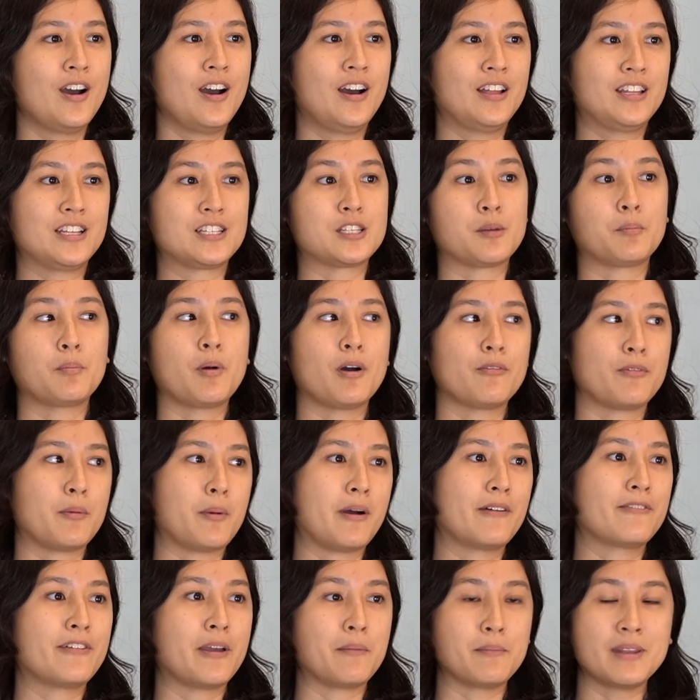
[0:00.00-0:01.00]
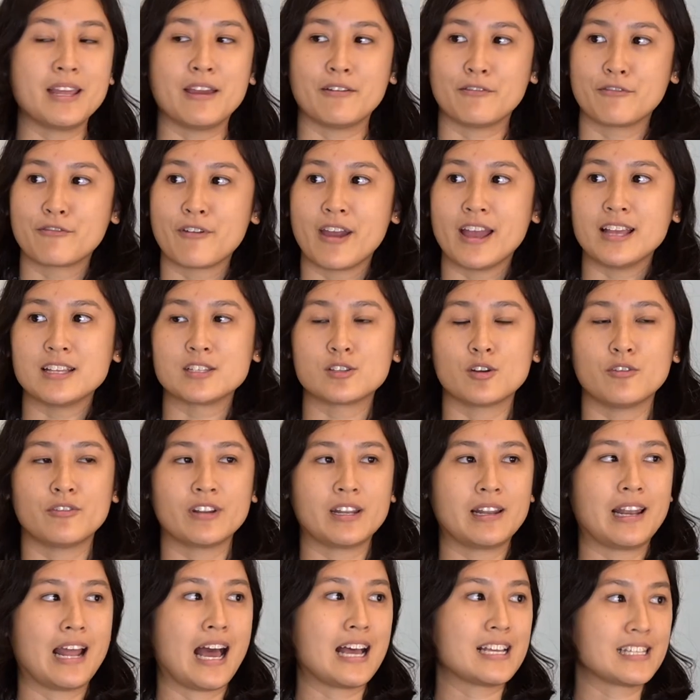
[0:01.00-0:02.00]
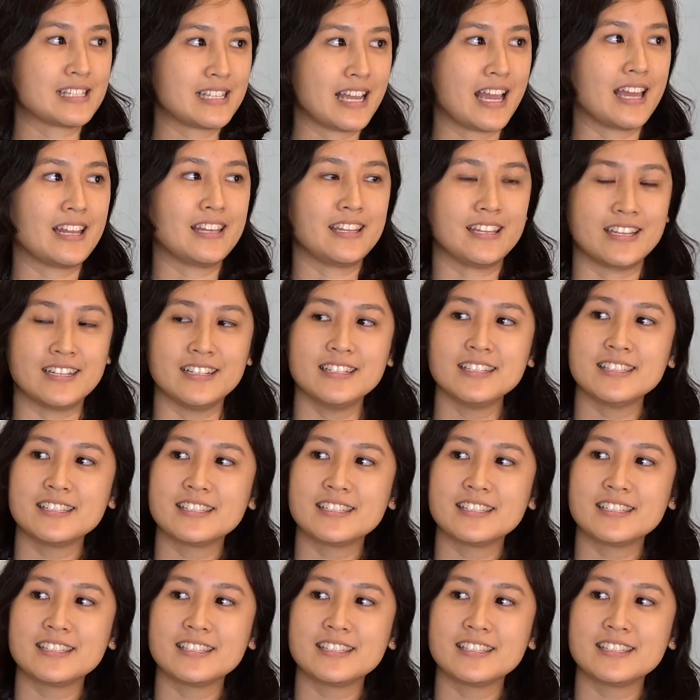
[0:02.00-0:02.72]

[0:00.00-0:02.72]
the support from our family and friends over the last 10 years.